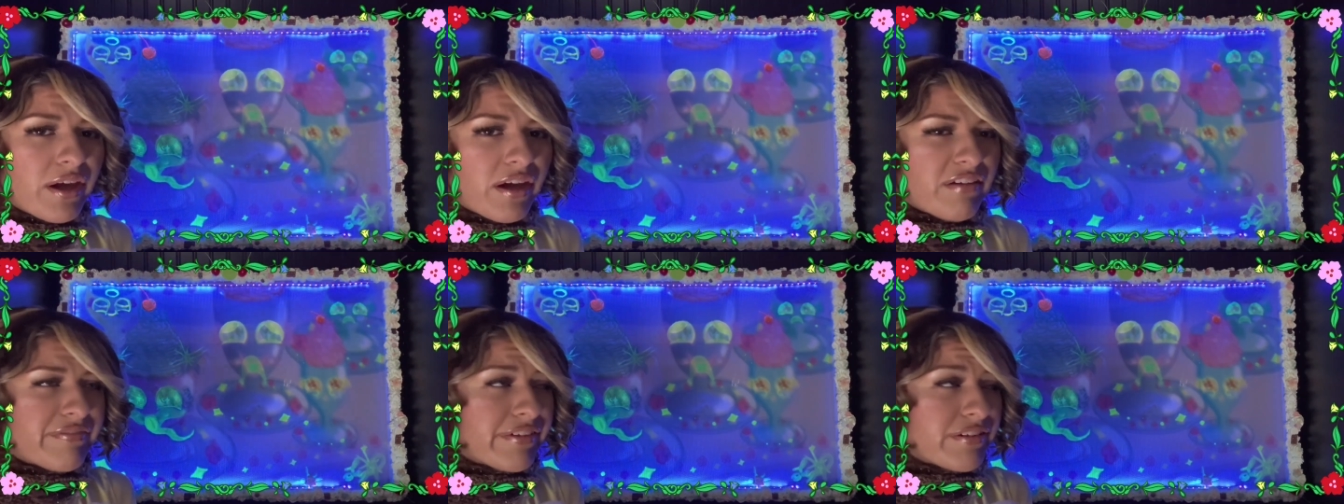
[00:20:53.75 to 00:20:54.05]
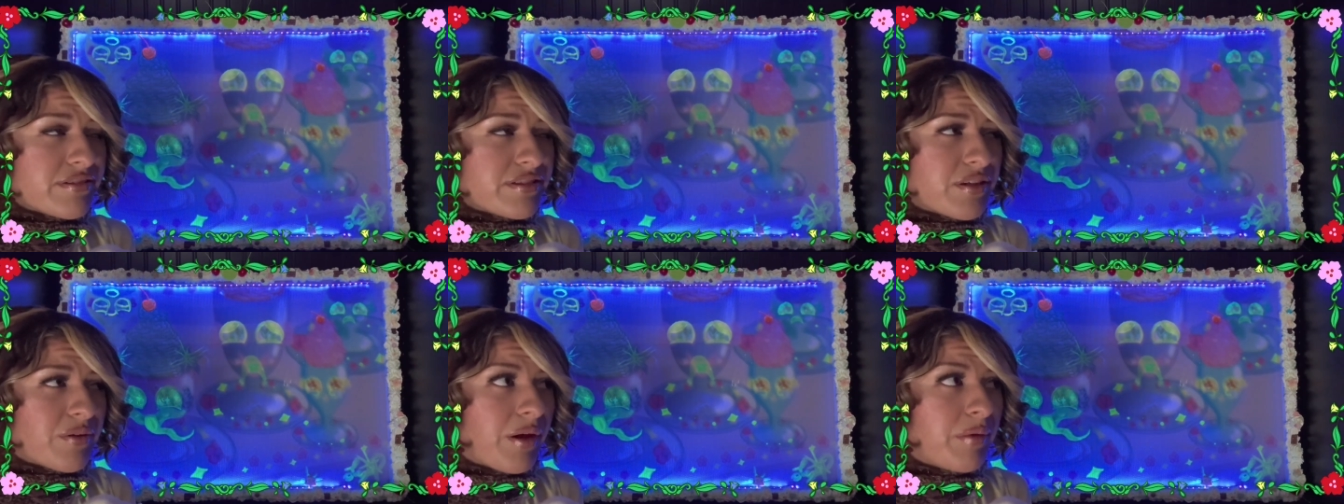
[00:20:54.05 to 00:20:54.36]
I
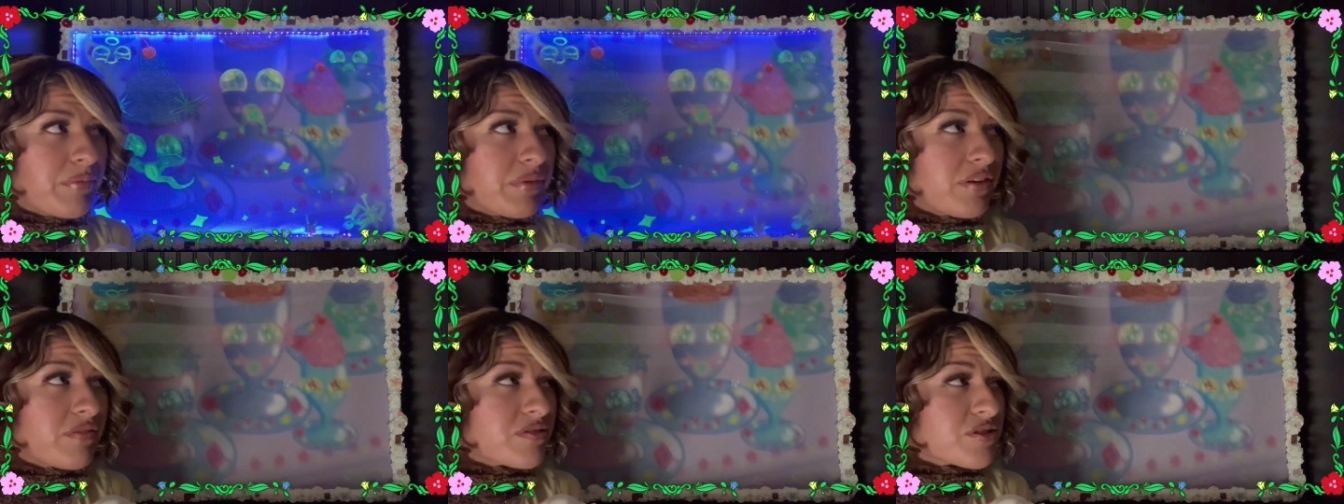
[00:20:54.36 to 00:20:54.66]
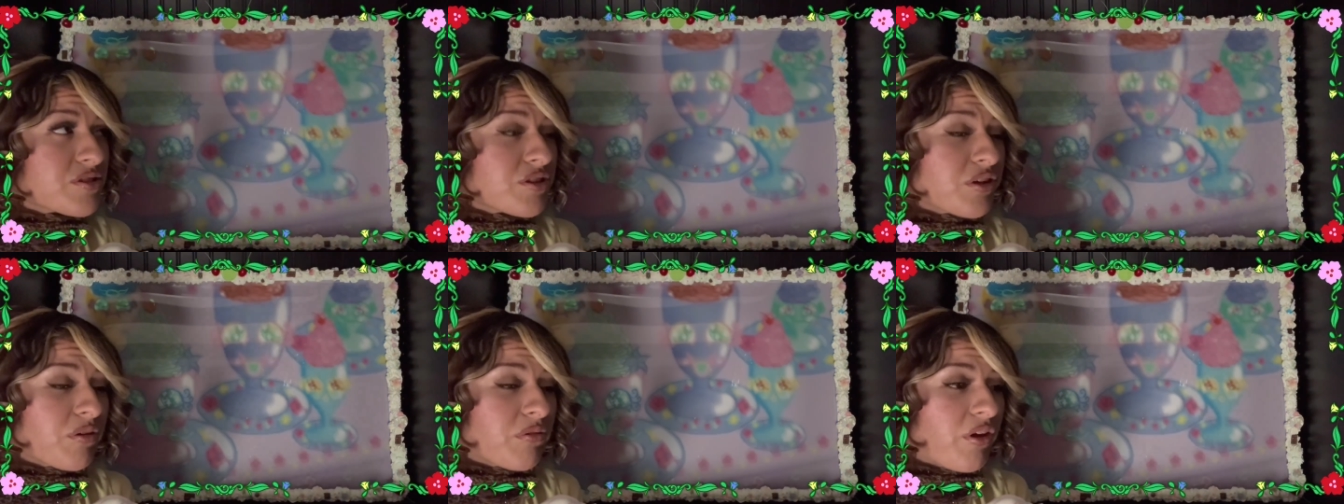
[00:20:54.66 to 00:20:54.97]
felt so empty for
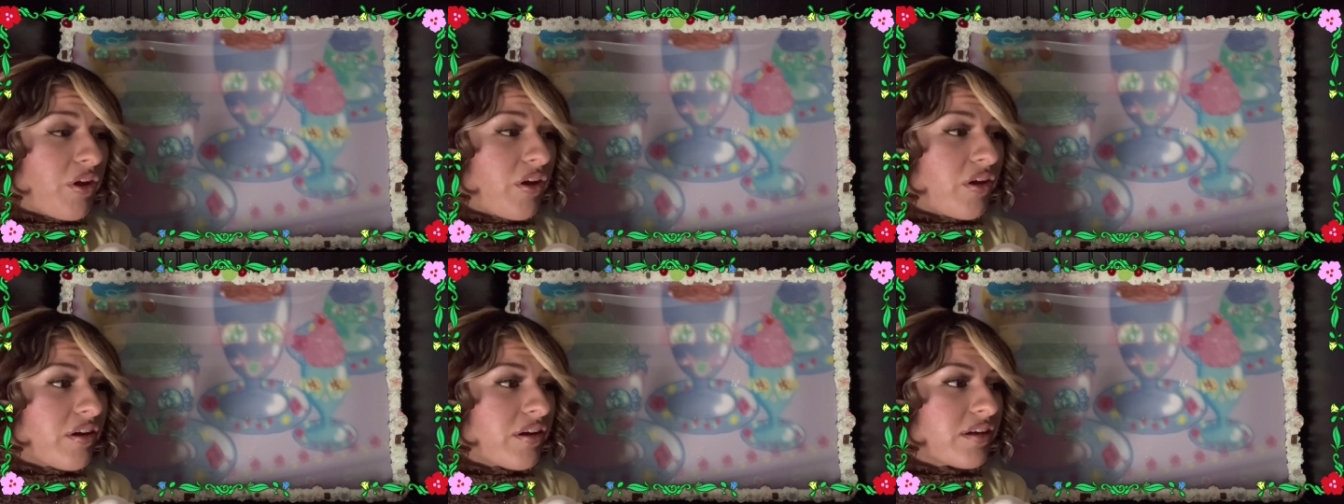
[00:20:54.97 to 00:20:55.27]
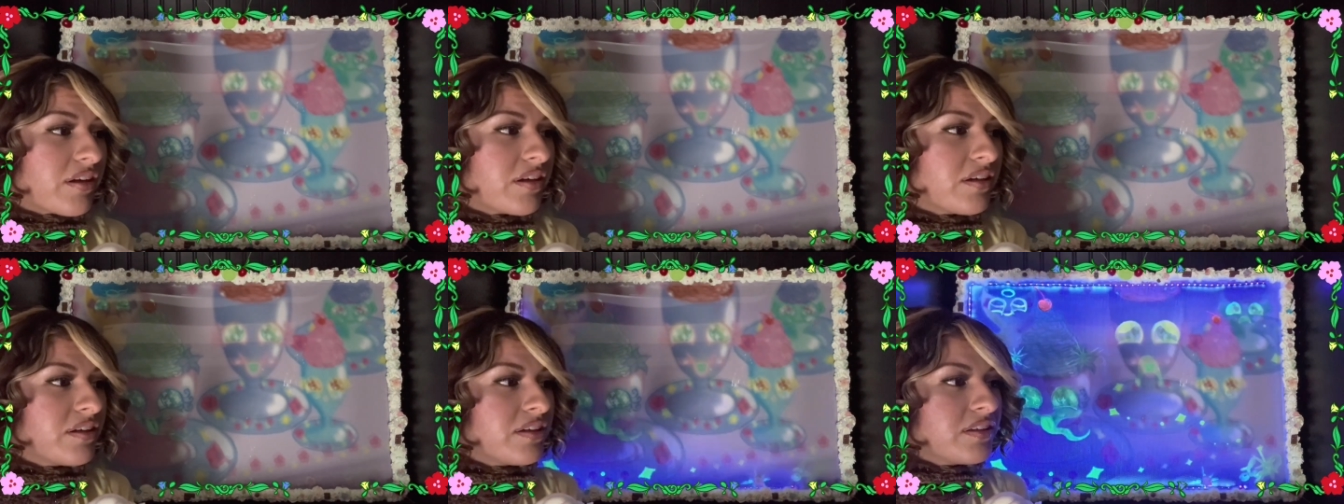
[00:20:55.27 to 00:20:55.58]
so long.
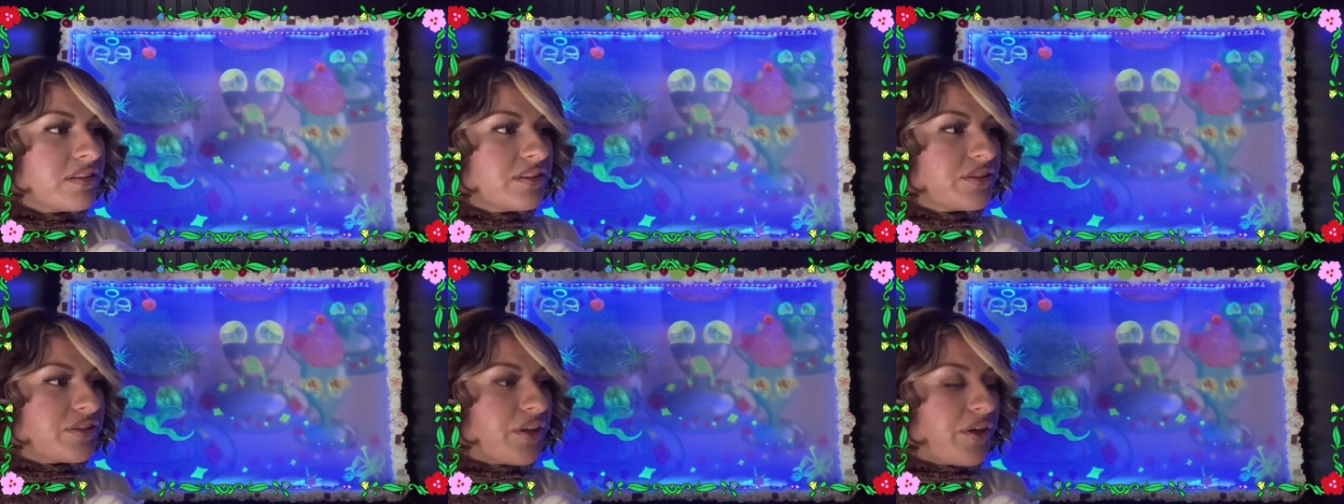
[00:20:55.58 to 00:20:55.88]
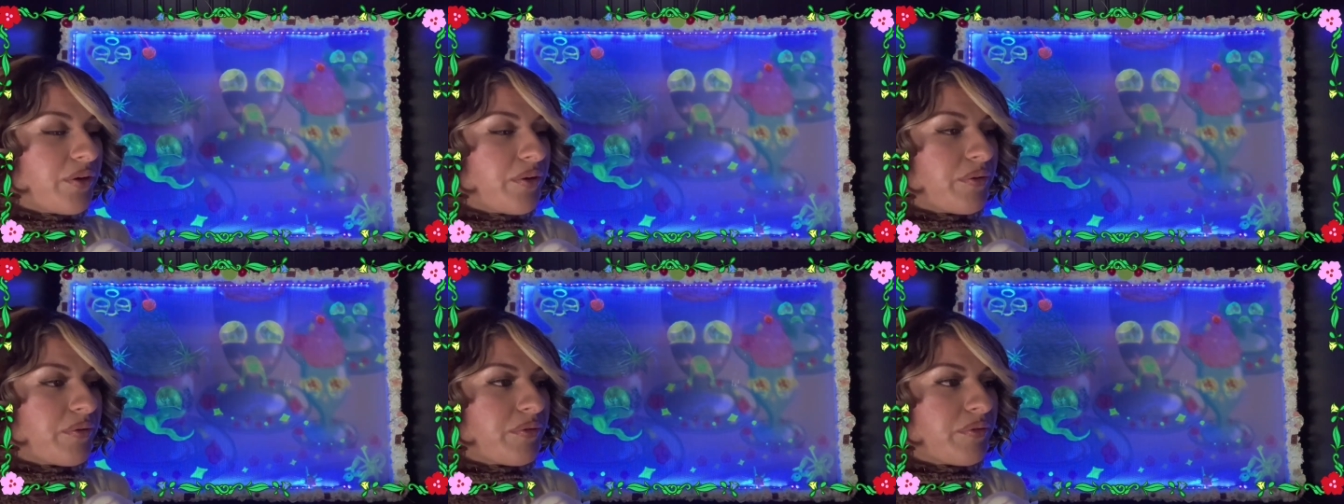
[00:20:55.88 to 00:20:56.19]

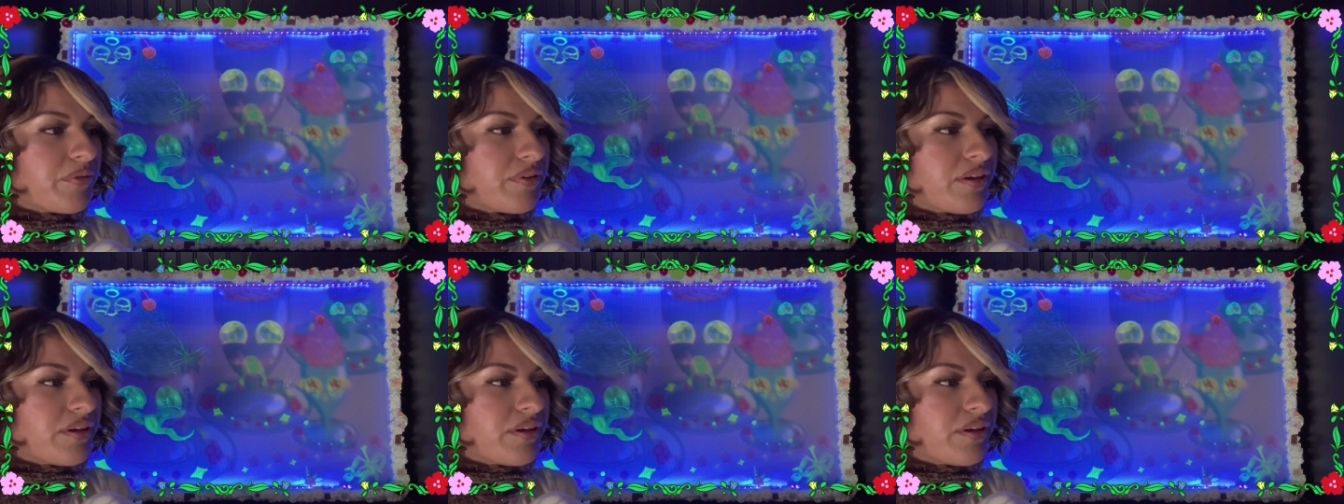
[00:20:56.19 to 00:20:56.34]
So